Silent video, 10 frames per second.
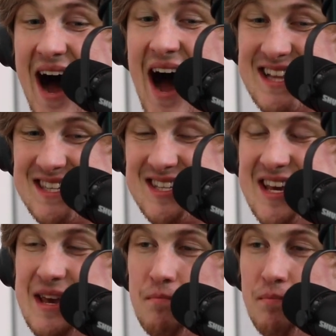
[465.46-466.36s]
not
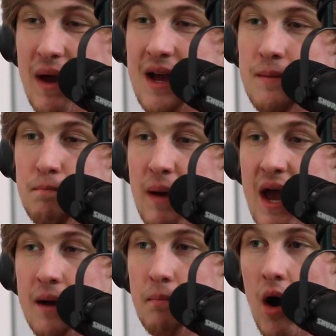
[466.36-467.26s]
see
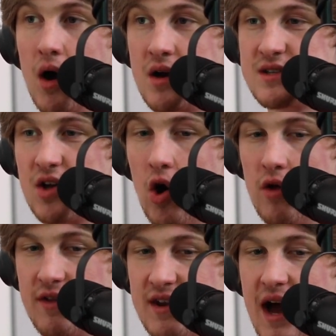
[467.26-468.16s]
big bugs
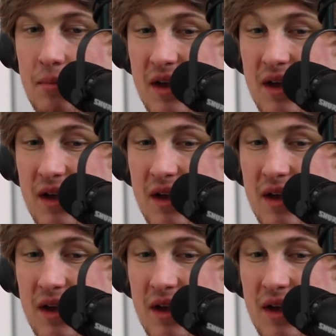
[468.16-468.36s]
all the time.